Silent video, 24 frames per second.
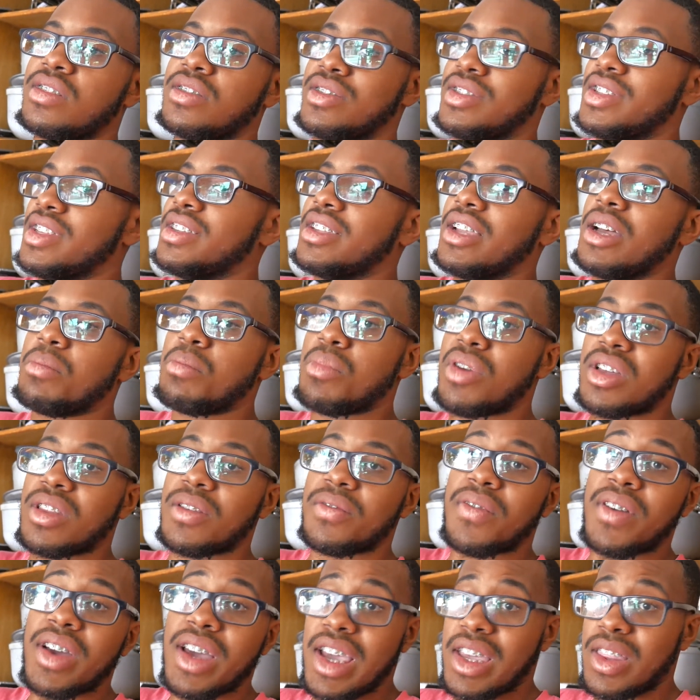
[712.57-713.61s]
did not
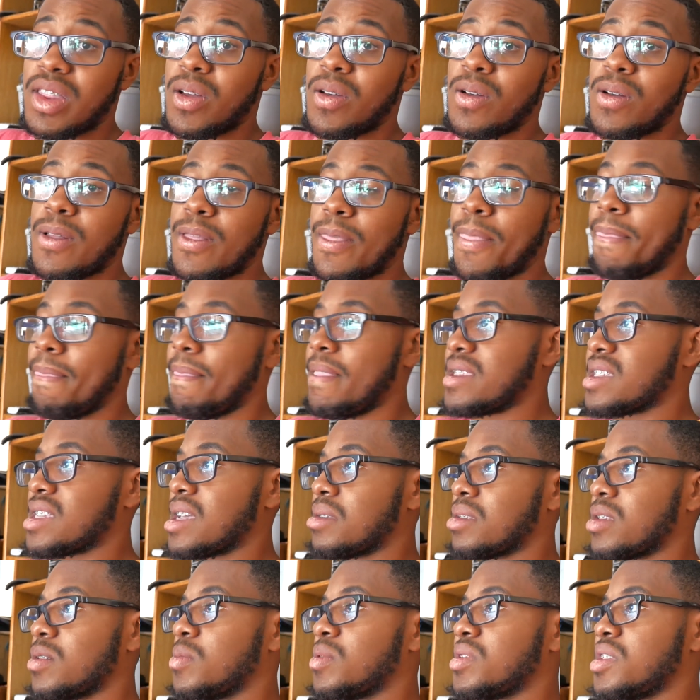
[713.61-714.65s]
modify at all, just
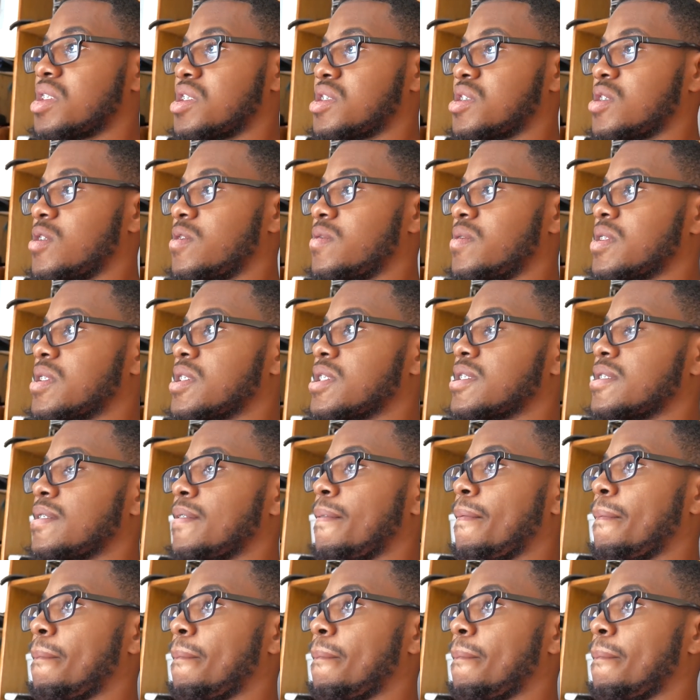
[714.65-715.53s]
kept up with the service.